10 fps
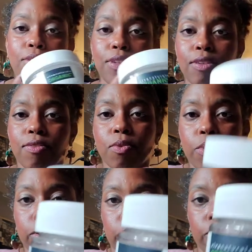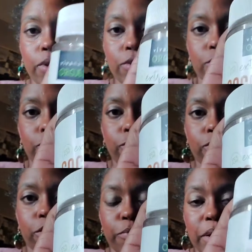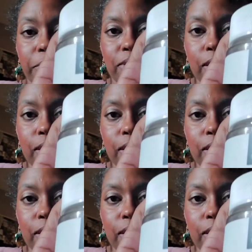this oil into your baby's